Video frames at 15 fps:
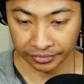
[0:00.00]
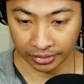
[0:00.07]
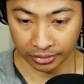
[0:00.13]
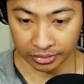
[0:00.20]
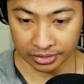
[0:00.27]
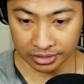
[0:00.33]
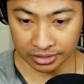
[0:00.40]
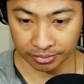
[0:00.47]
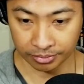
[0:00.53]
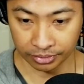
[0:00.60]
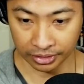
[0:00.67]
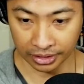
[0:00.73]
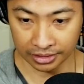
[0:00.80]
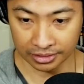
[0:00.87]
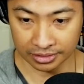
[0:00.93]
What's the
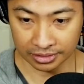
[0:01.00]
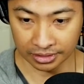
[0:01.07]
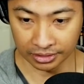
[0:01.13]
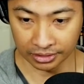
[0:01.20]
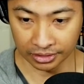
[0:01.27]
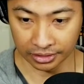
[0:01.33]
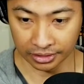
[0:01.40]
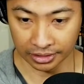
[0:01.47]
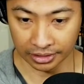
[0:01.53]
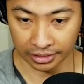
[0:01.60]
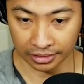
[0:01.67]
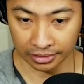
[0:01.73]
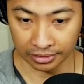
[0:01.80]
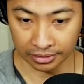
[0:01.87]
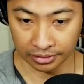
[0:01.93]
blade steel on
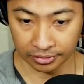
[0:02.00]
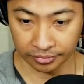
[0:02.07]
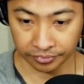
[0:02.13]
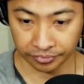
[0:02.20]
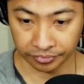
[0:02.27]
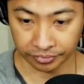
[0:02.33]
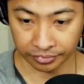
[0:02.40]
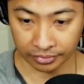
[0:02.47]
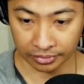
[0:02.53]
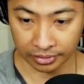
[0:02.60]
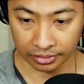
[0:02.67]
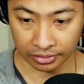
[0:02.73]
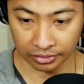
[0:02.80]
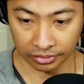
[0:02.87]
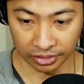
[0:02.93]
that?
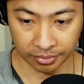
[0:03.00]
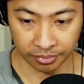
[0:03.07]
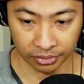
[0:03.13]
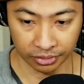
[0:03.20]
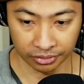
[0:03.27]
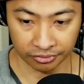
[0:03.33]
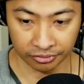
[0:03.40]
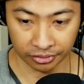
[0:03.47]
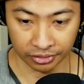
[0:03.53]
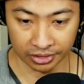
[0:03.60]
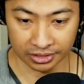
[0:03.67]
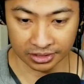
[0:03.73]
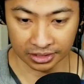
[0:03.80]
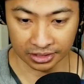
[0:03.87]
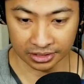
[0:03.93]
three point four
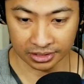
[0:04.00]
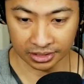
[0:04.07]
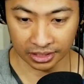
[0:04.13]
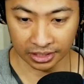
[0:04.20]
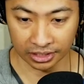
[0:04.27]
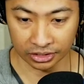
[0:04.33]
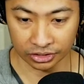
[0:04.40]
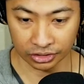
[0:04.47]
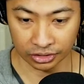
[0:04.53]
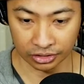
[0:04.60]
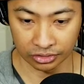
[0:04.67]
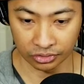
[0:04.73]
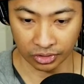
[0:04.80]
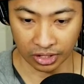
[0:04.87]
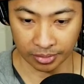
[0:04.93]
six inch
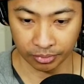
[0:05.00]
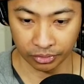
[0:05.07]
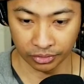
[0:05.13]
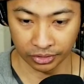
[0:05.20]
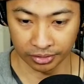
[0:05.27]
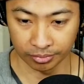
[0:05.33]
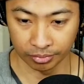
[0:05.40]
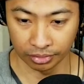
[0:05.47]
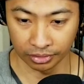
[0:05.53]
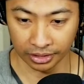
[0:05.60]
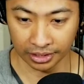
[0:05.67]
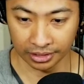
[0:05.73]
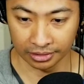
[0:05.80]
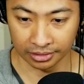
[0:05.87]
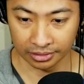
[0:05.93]
draw point
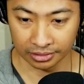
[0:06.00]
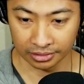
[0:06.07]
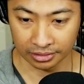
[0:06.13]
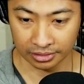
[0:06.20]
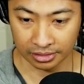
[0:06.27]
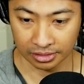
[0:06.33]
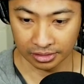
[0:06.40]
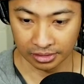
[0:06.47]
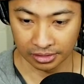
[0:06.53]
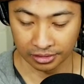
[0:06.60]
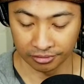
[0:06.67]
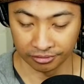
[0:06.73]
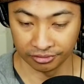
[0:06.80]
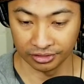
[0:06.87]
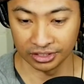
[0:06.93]
blade.
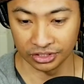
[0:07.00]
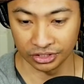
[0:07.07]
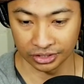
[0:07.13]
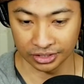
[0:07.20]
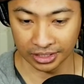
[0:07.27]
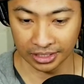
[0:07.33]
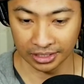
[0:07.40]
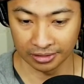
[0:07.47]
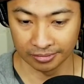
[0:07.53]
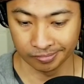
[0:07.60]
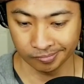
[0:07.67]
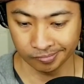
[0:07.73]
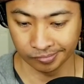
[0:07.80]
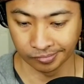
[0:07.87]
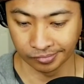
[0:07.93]
V G ten.
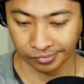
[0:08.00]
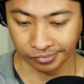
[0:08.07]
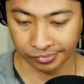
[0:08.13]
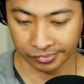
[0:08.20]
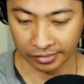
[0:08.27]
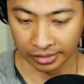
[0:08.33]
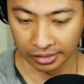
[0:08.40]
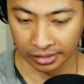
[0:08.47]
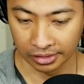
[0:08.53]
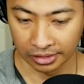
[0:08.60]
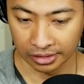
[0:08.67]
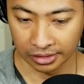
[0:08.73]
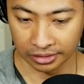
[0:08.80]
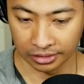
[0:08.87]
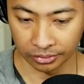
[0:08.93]
Hmm.
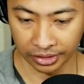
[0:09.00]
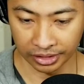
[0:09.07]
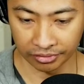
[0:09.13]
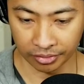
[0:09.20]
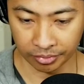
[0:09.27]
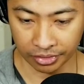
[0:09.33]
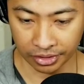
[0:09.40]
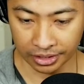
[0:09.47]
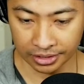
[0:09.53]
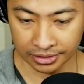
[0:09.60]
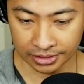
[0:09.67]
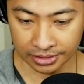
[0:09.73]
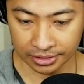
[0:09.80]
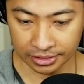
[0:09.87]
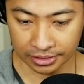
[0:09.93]
Do we have a
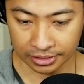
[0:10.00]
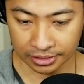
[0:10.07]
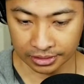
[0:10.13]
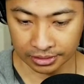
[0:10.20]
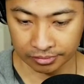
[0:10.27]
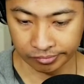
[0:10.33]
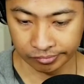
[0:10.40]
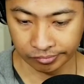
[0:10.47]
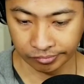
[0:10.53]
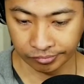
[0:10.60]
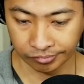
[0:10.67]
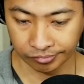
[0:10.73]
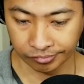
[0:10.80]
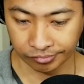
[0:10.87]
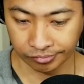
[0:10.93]
price?
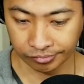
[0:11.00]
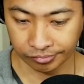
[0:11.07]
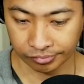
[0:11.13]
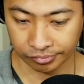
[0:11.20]
Hmm.